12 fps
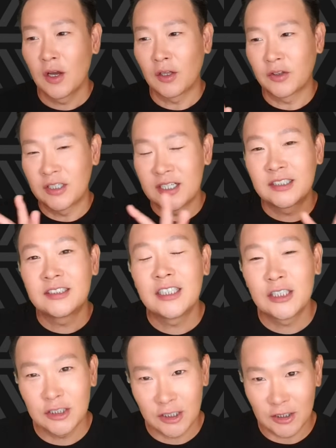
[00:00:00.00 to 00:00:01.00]
the
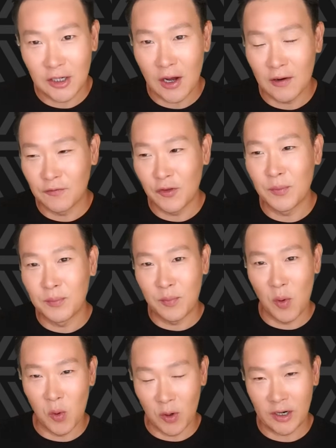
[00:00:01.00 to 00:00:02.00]
decision of the
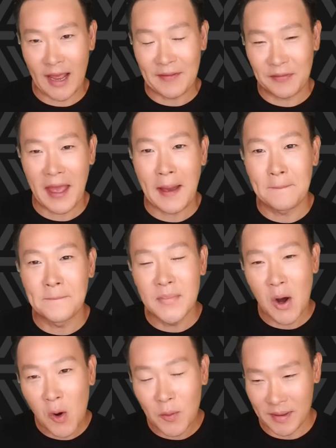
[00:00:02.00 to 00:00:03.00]
board at that
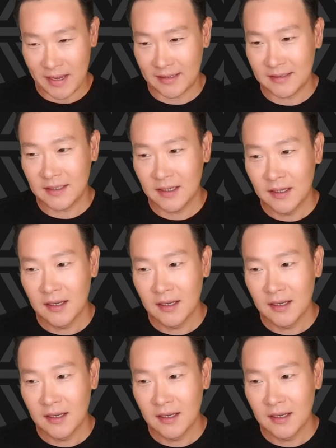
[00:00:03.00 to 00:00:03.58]
moment,